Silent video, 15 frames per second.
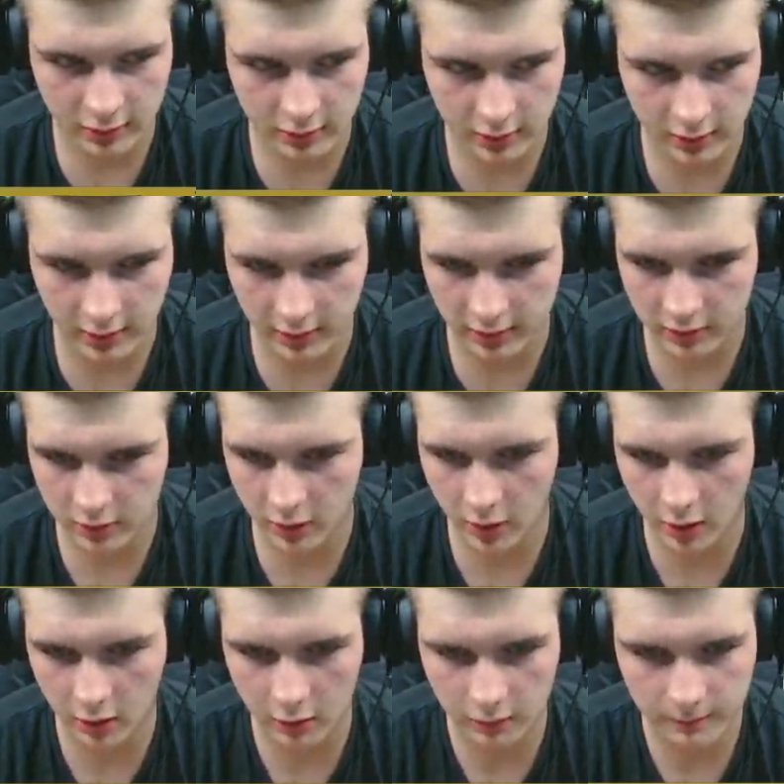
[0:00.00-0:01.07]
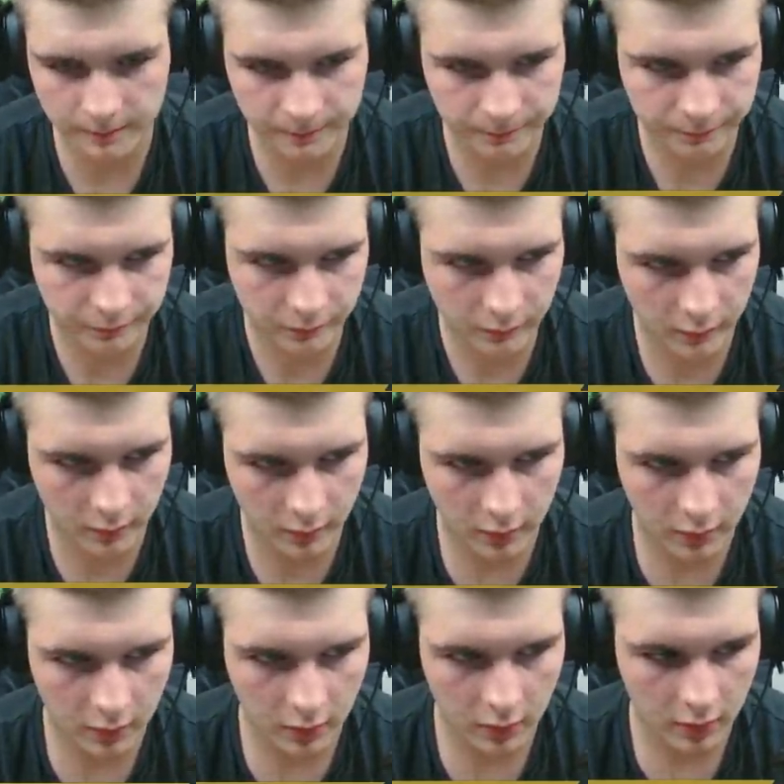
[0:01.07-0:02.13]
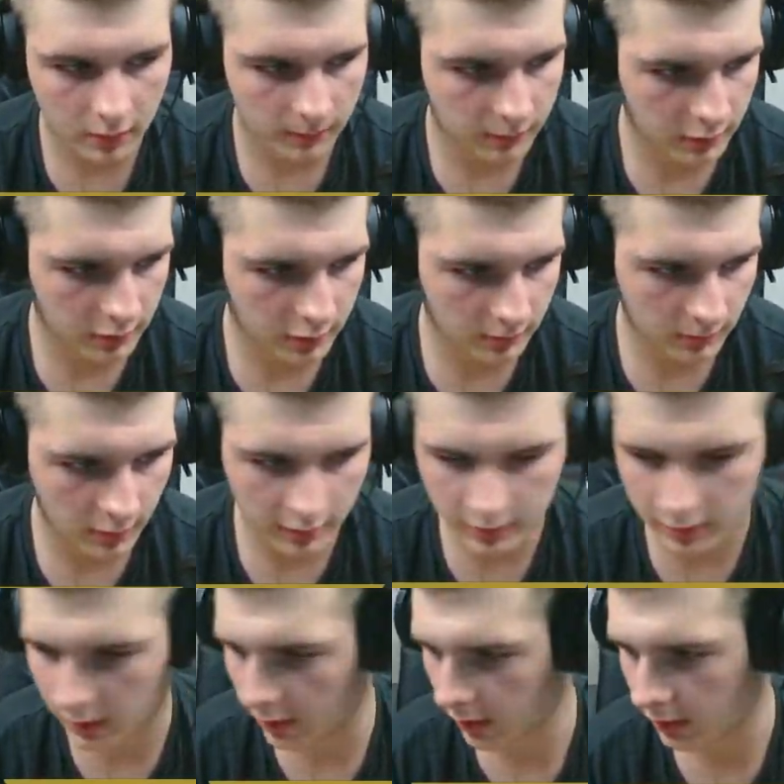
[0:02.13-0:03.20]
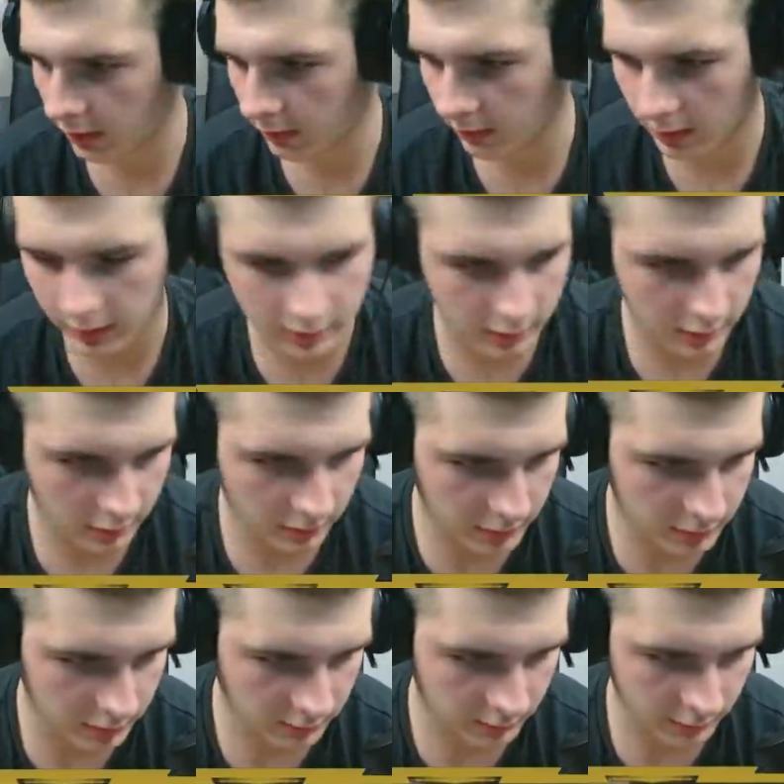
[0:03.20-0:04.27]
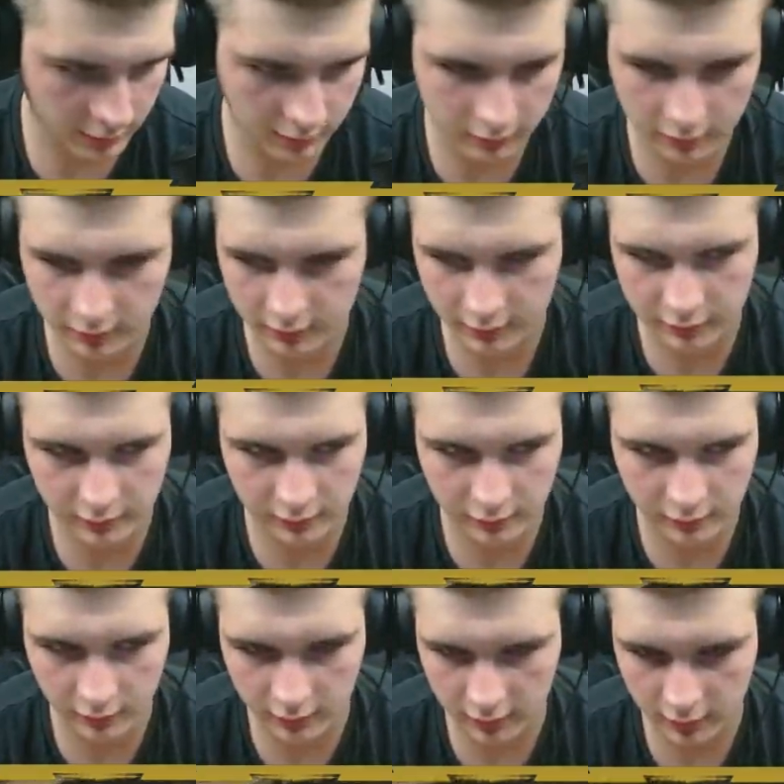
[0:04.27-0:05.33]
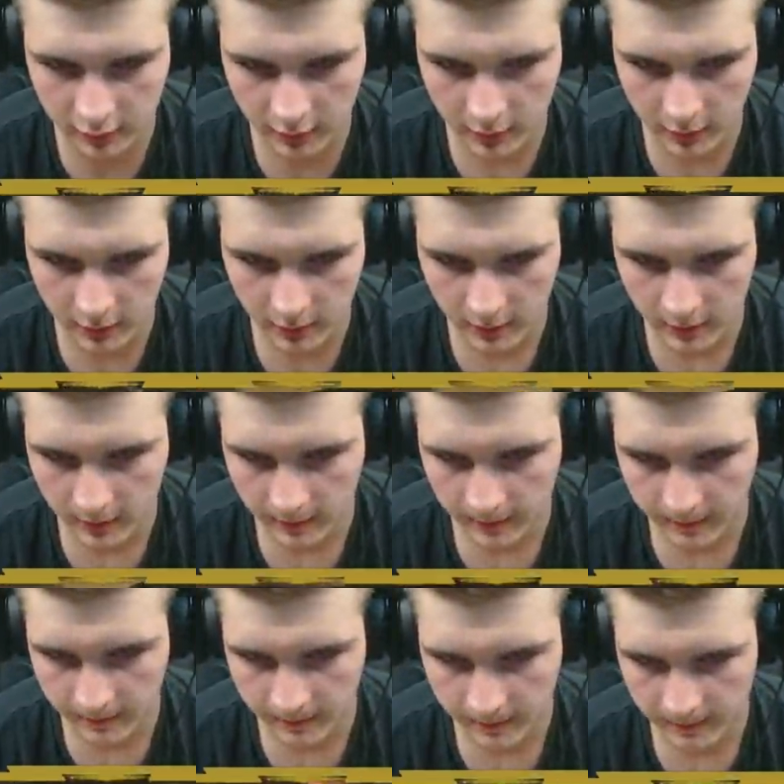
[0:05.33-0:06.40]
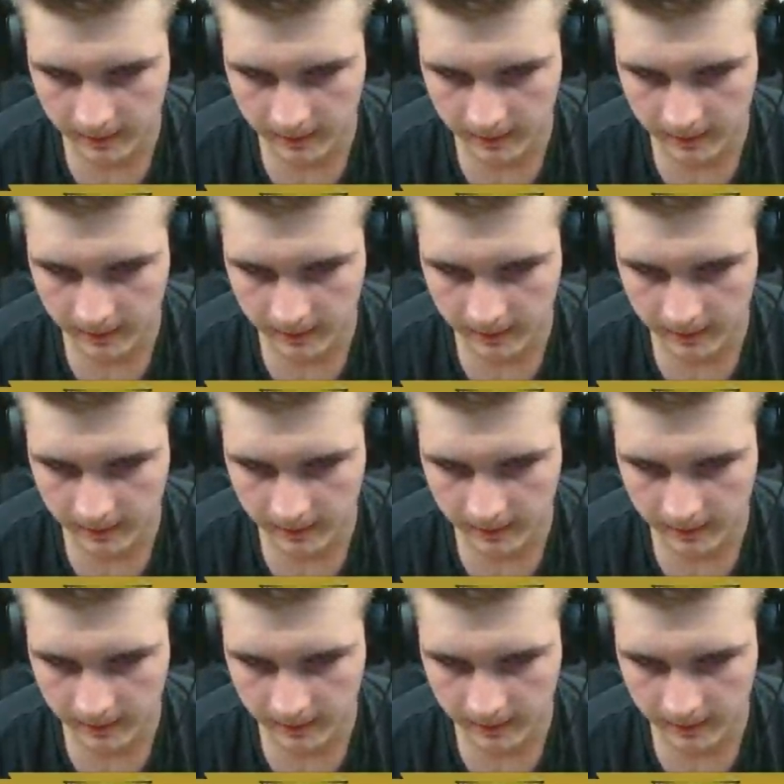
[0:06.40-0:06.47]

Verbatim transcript: Okay, let's go. Boys, I'm liking this. I'm liking this. Make sure I'm recording. Okay. Oh